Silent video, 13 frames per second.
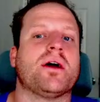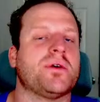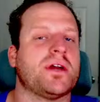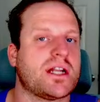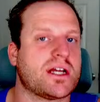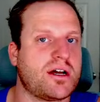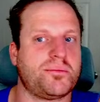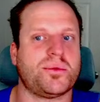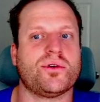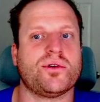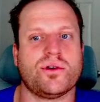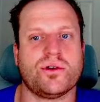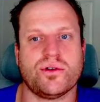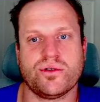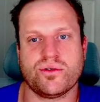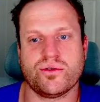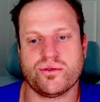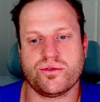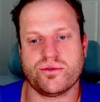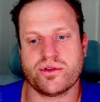We had
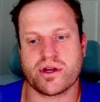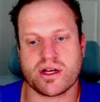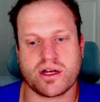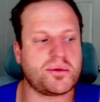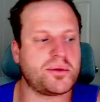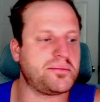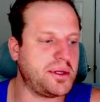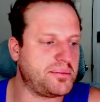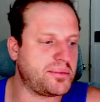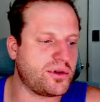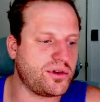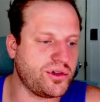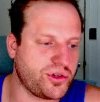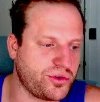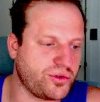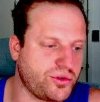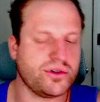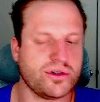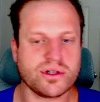there are a couple people who